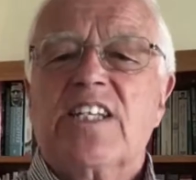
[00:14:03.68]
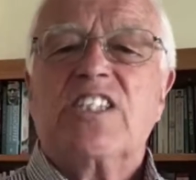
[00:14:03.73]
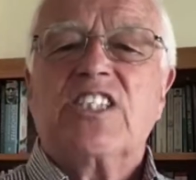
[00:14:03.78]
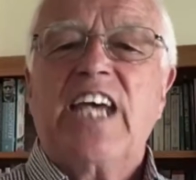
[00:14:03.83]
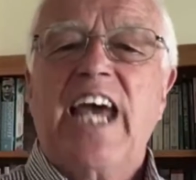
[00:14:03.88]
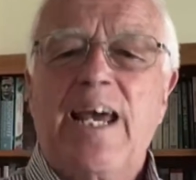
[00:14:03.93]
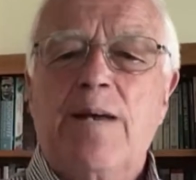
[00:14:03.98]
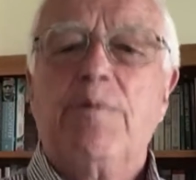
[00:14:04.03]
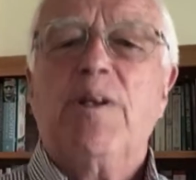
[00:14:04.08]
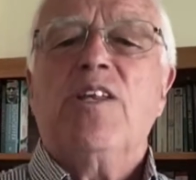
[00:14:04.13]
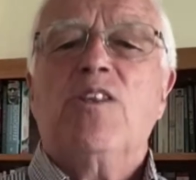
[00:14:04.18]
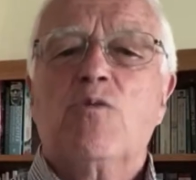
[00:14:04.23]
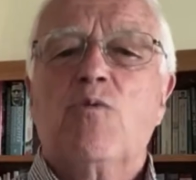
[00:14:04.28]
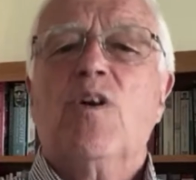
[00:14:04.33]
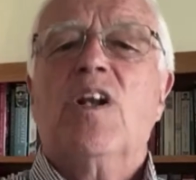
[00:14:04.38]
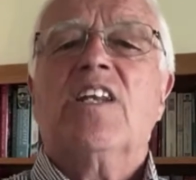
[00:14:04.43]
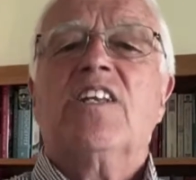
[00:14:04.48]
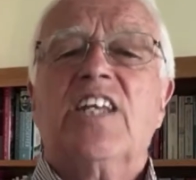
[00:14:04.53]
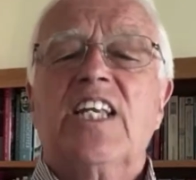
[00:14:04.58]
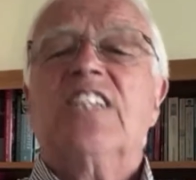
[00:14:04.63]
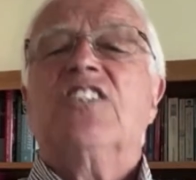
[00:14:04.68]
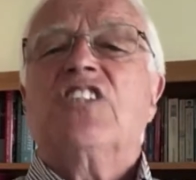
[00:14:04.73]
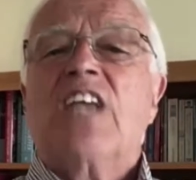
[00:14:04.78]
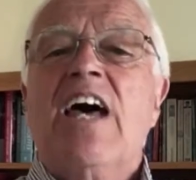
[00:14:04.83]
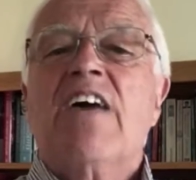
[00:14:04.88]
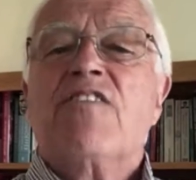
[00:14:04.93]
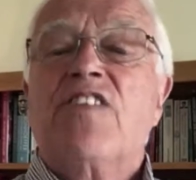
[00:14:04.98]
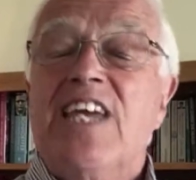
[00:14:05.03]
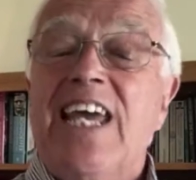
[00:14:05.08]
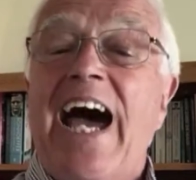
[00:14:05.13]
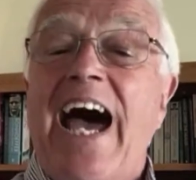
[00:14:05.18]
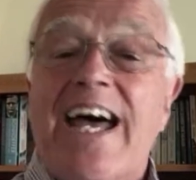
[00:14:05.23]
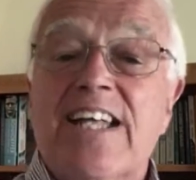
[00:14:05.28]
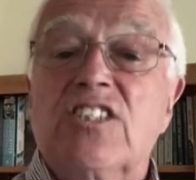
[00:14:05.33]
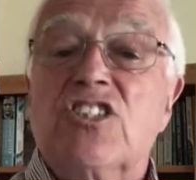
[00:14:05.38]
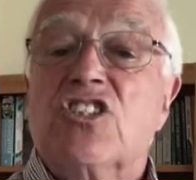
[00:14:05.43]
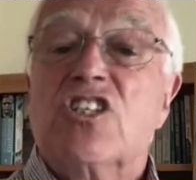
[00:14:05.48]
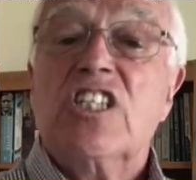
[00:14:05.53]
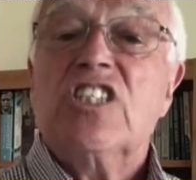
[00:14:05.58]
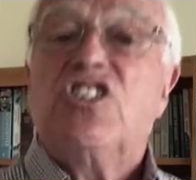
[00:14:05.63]
a table in the wilderness? The
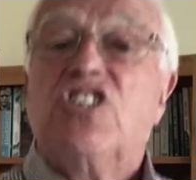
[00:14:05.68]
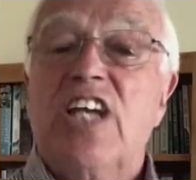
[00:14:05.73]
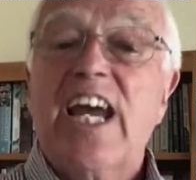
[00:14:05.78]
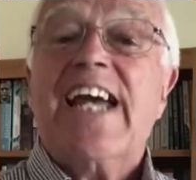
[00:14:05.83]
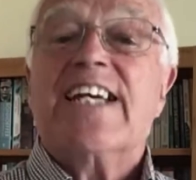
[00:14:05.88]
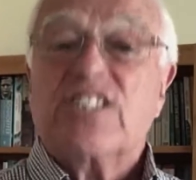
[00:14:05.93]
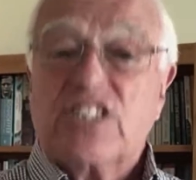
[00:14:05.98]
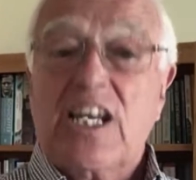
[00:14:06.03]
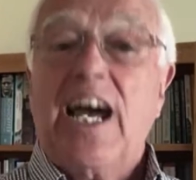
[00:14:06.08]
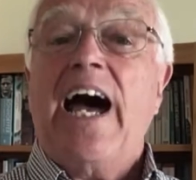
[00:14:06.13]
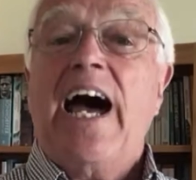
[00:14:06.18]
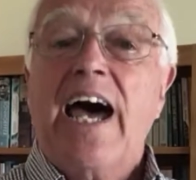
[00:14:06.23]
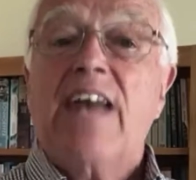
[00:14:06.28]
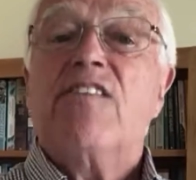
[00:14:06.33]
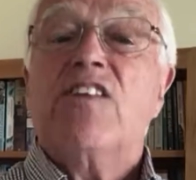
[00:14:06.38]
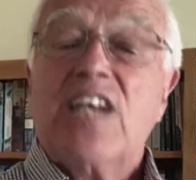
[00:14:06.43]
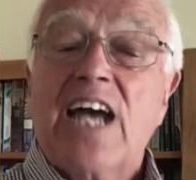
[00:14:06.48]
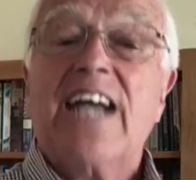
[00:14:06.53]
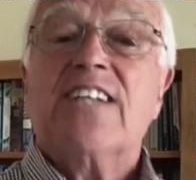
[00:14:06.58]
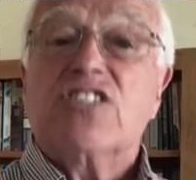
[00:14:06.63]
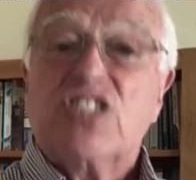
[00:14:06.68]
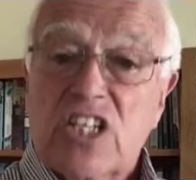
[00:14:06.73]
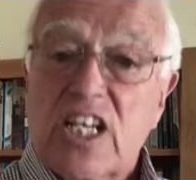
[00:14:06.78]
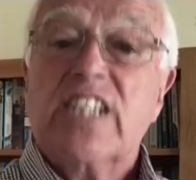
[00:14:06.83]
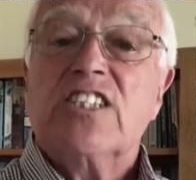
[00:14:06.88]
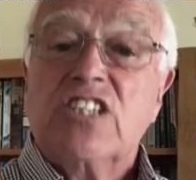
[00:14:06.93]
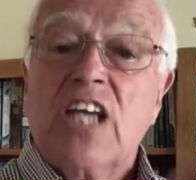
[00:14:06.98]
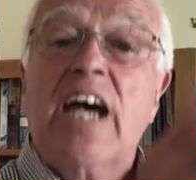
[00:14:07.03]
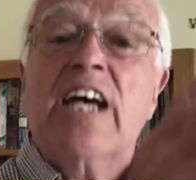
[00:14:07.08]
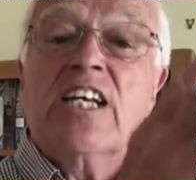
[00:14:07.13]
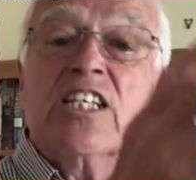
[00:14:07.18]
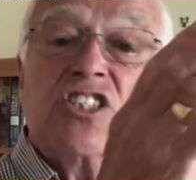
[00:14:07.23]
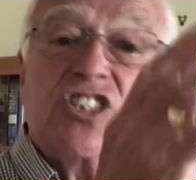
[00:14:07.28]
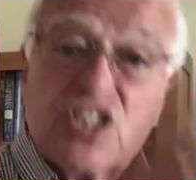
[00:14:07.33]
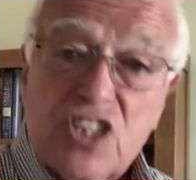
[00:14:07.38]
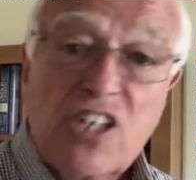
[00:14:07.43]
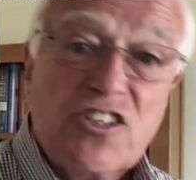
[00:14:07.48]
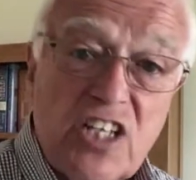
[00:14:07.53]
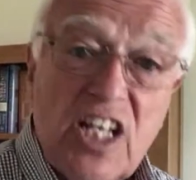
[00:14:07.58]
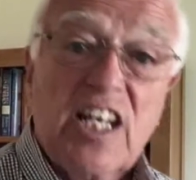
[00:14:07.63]
answer is yes, and the answer is
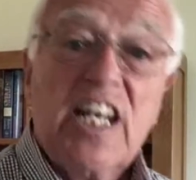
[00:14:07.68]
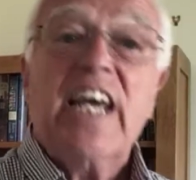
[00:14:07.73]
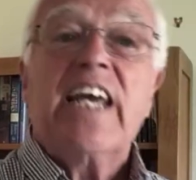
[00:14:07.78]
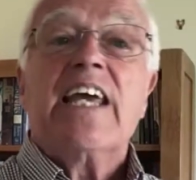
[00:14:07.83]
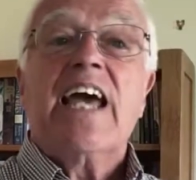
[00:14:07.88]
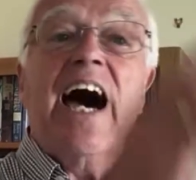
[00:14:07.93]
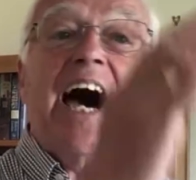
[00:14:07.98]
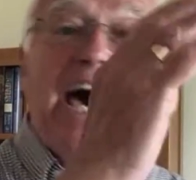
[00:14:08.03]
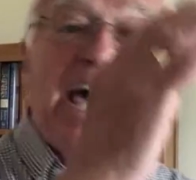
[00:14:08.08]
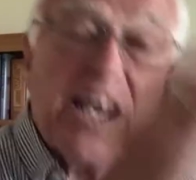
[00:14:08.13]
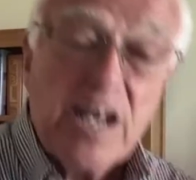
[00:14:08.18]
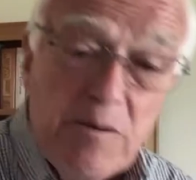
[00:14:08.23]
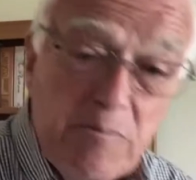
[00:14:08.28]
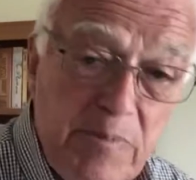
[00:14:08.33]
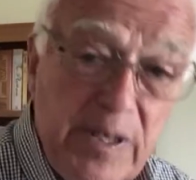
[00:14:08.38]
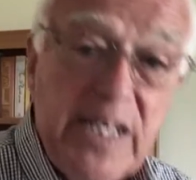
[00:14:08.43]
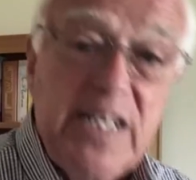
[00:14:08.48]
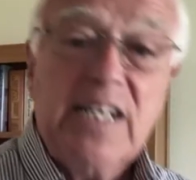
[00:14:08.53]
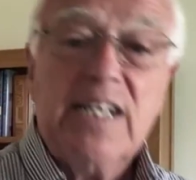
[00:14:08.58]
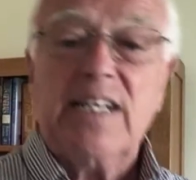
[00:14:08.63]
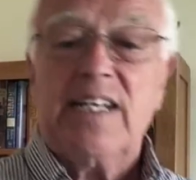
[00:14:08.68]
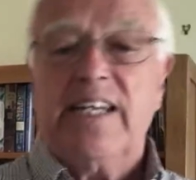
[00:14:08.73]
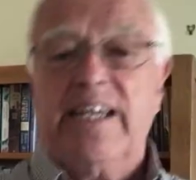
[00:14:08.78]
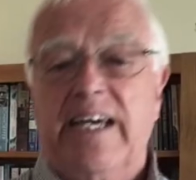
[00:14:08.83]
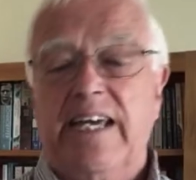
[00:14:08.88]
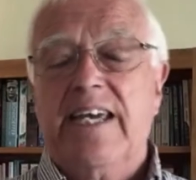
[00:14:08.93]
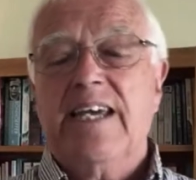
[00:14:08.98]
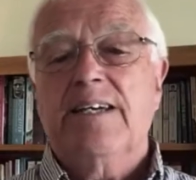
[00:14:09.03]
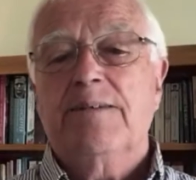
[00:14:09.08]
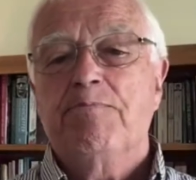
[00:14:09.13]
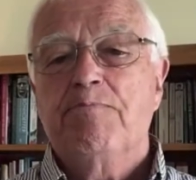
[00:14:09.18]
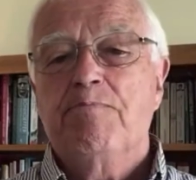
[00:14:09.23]
suddenly and immediately.